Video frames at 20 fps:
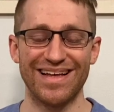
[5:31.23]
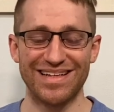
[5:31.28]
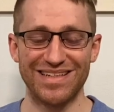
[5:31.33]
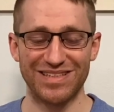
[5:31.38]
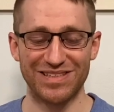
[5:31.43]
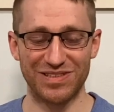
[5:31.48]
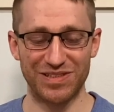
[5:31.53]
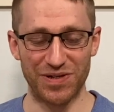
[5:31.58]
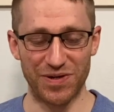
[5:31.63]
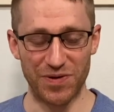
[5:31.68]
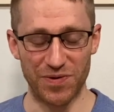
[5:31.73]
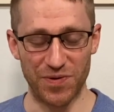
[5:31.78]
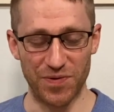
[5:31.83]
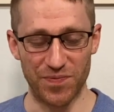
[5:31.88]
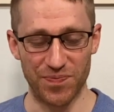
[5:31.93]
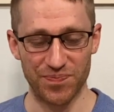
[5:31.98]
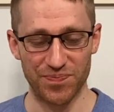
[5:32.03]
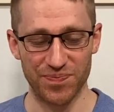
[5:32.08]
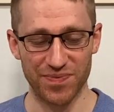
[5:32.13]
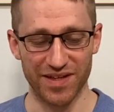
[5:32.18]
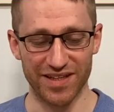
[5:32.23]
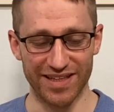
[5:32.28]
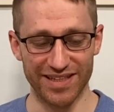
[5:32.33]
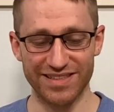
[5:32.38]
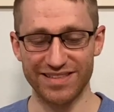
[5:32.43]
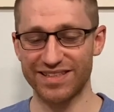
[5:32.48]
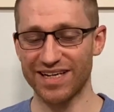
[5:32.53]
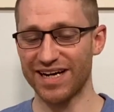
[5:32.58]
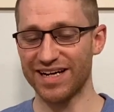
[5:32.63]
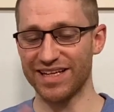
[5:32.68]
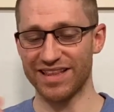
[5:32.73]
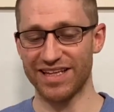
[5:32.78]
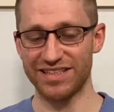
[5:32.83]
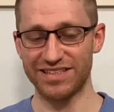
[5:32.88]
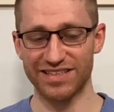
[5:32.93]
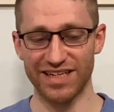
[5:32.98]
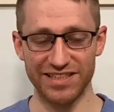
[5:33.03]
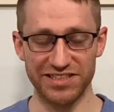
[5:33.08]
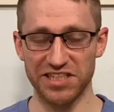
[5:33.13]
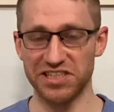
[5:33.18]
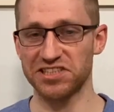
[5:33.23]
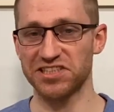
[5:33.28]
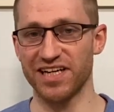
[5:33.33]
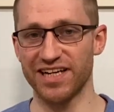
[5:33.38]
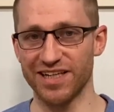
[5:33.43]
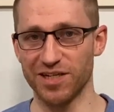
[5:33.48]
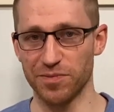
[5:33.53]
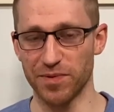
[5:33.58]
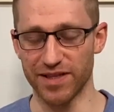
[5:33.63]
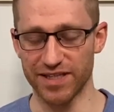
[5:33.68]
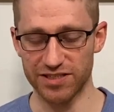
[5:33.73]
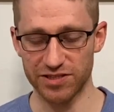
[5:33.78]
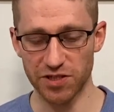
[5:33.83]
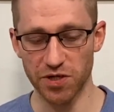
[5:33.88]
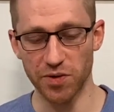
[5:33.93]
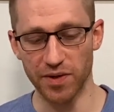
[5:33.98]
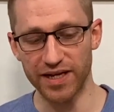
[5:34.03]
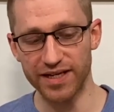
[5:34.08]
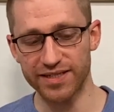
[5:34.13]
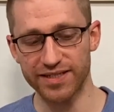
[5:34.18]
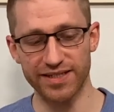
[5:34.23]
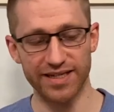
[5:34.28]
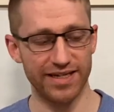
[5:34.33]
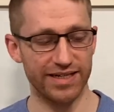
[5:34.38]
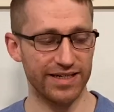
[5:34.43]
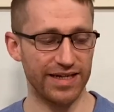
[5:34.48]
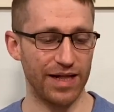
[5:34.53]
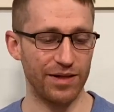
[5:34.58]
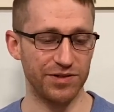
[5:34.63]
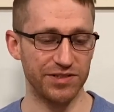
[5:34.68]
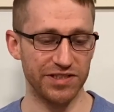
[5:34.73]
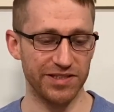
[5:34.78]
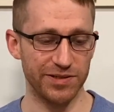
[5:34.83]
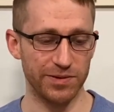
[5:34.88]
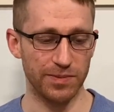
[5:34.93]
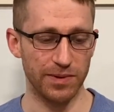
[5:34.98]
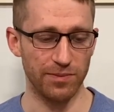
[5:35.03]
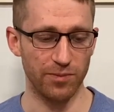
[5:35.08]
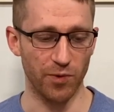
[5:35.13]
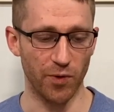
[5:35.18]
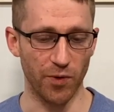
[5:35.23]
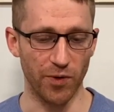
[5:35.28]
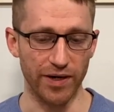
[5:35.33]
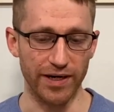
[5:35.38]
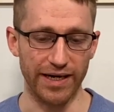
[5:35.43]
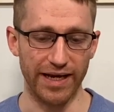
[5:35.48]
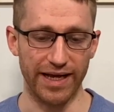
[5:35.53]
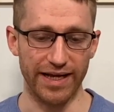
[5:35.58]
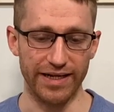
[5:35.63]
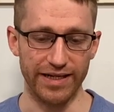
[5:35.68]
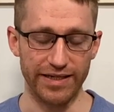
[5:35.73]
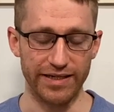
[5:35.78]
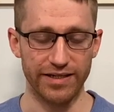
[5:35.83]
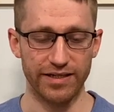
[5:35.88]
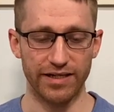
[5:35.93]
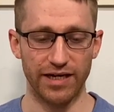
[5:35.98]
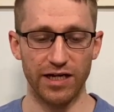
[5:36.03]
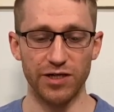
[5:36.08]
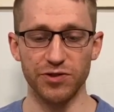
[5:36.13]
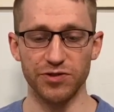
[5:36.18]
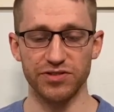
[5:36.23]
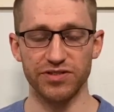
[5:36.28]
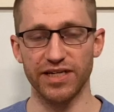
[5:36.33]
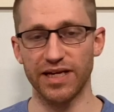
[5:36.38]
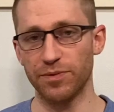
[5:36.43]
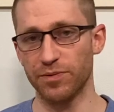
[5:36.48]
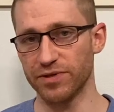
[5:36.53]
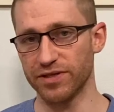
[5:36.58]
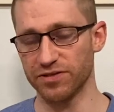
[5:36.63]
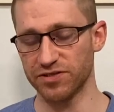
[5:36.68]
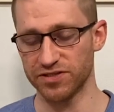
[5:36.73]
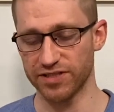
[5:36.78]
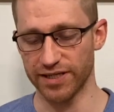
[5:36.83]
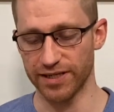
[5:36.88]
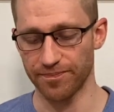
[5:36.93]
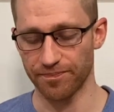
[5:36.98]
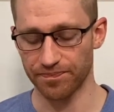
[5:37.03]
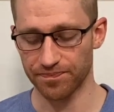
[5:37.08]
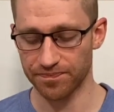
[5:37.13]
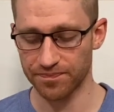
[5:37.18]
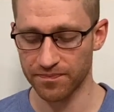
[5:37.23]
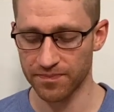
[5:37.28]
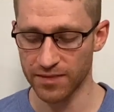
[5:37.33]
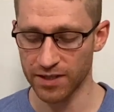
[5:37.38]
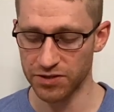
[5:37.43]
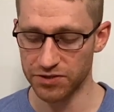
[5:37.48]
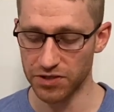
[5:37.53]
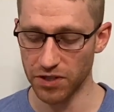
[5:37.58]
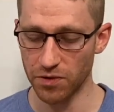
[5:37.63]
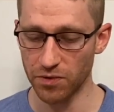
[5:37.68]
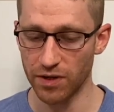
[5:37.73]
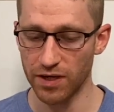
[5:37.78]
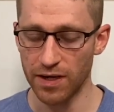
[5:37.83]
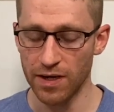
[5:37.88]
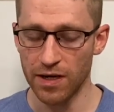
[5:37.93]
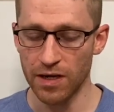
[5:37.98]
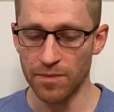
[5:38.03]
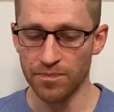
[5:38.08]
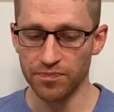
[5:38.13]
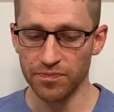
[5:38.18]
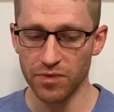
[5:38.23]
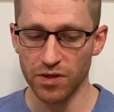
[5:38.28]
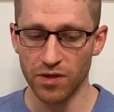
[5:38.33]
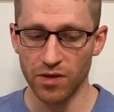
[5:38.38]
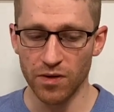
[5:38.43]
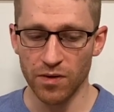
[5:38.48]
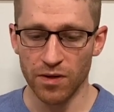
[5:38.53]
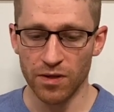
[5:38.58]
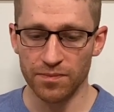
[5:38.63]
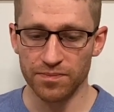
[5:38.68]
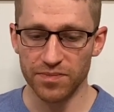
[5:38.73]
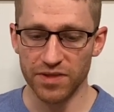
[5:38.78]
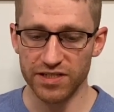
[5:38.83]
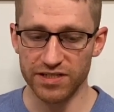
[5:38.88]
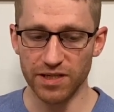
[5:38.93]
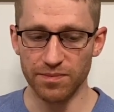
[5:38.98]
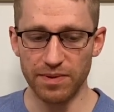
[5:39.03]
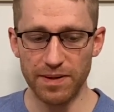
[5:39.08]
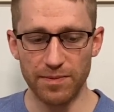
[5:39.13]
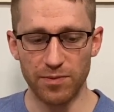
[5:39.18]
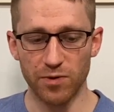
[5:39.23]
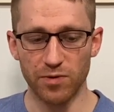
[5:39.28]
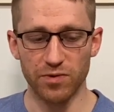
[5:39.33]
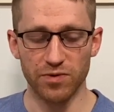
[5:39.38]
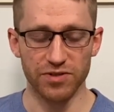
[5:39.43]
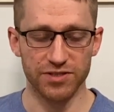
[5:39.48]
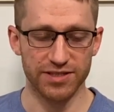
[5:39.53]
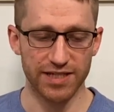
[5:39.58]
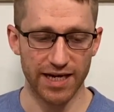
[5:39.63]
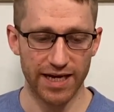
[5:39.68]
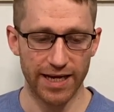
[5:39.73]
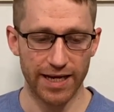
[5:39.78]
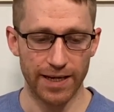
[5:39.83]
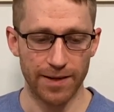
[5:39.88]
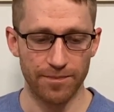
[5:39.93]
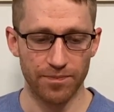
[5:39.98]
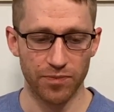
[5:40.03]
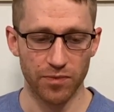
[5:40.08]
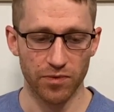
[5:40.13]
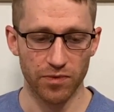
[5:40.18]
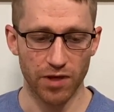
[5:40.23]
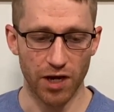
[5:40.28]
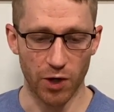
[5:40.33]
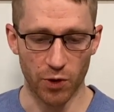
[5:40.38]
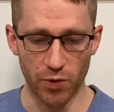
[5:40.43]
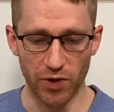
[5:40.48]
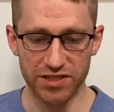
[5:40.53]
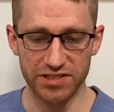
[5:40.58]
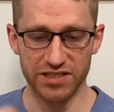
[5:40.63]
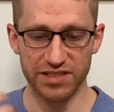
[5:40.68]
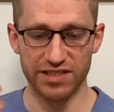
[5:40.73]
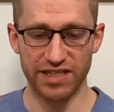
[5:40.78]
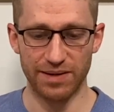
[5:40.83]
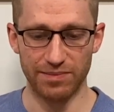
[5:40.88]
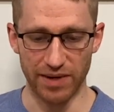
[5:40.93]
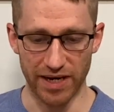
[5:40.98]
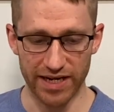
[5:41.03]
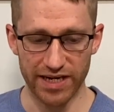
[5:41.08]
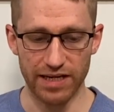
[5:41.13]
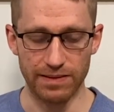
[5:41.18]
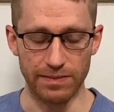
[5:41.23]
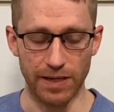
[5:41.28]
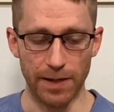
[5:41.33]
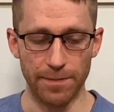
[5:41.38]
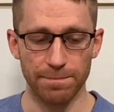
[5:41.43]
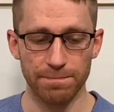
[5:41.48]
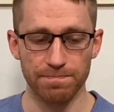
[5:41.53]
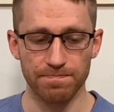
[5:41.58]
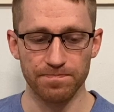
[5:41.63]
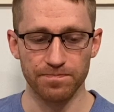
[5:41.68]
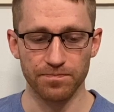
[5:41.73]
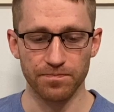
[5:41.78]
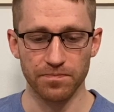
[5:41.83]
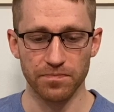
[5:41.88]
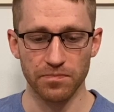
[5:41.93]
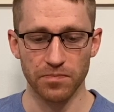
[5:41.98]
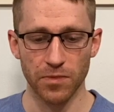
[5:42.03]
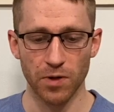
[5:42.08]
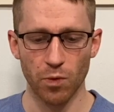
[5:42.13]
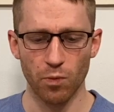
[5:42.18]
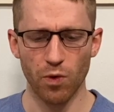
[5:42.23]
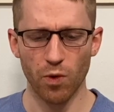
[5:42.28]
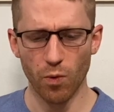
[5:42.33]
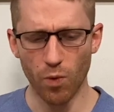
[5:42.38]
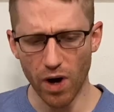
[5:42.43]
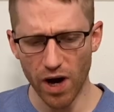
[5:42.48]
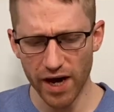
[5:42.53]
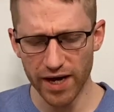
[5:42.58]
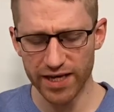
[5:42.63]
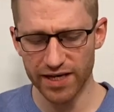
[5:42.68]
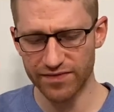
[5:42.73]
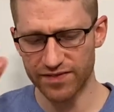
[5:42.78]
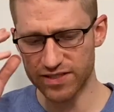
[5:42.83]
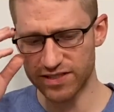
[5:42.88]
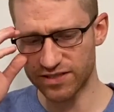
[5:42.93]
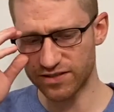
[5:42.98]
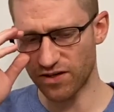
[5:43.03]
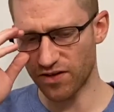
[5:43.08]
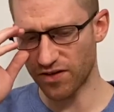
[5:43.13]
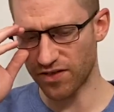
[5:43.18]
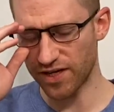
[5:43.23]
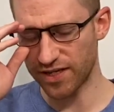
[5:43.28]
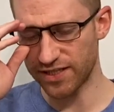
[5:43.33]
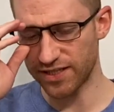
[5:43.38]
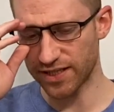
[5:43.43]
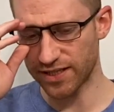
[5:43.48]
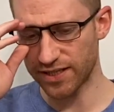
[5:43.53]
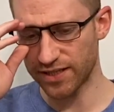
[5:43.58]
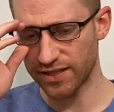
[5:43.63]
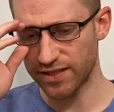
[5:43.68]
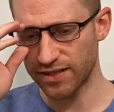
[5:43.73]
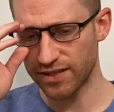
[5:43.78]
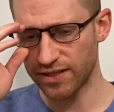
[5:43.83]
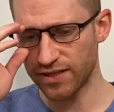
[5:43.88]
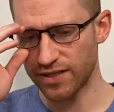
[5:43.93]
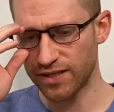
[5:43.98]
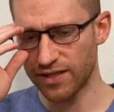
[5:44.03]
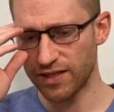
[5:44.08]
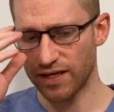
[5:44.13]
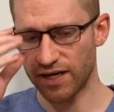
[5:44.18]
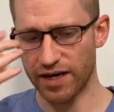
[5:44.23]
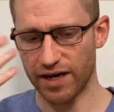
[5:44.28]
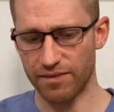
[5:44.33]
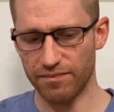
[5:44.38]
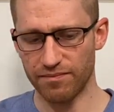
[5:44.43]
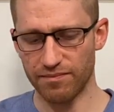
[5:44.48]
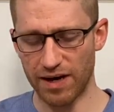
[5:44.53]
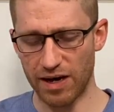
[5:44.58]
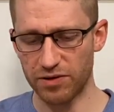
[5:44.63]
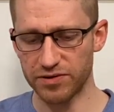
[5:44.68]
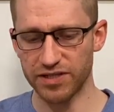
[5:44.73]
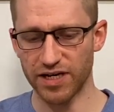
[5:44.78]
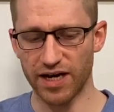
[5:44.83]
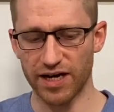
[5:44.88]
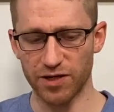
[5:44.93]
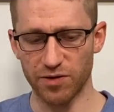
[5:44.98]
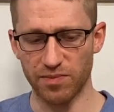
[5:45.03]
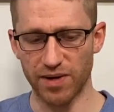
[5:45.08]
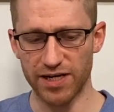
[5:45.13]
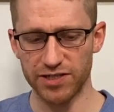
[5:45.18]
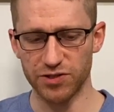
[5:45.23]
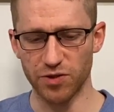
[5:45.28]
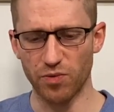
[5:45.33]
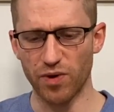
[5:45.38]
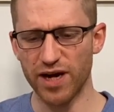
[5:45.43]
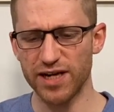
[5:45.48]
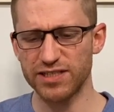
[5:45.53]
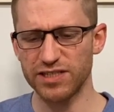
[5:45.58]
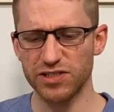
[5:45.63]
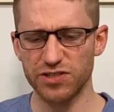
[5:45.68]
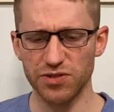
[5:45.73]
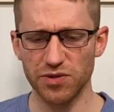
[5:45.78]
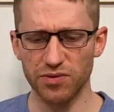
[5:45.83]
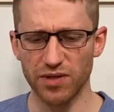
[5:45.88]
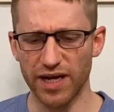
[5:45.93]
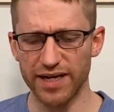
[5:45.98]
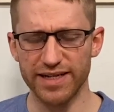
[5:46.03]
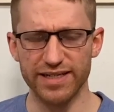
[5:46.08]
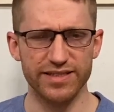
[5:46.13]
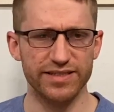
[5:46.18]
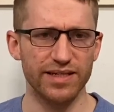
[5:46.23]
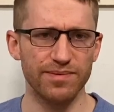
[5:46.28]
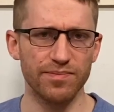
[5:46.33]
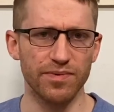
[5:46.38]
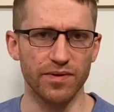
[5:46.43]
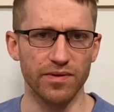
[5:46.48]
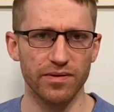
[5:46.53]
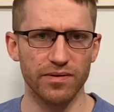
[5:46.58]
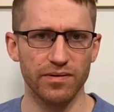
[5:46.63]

So let's digest that a little bit. Let's go into that analogy a little bit more and understand what they're saying. So some people will say, a question that might come up, well, why, if it's an authentic Maotai or Baijiu, why is it so light and simple?